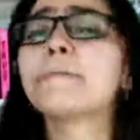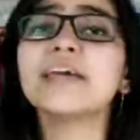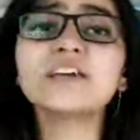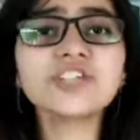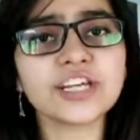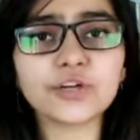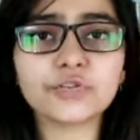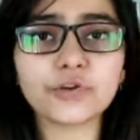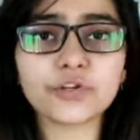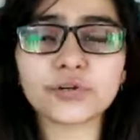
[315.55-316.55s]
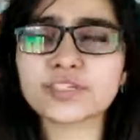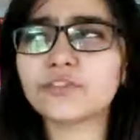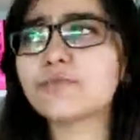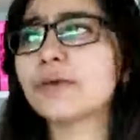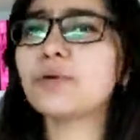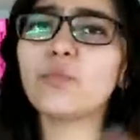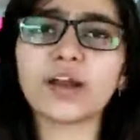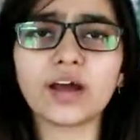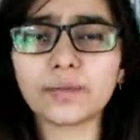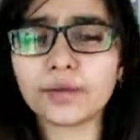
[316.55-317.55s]
Make a schedule for yourself, maybe
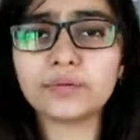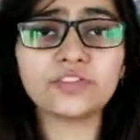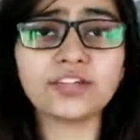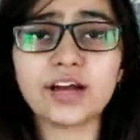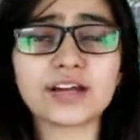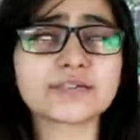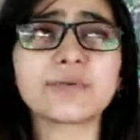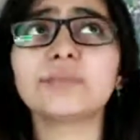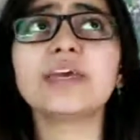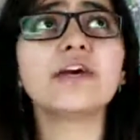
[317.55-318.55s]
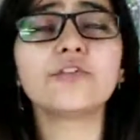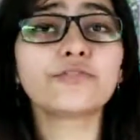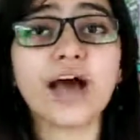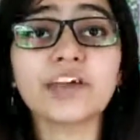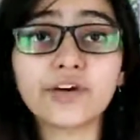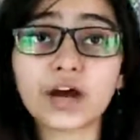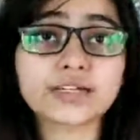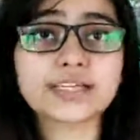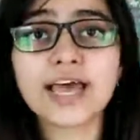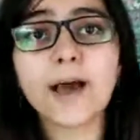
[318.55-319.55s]
1 hour, maybe 3 hours, maybe 5
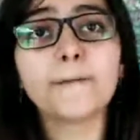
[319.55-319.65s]
hours,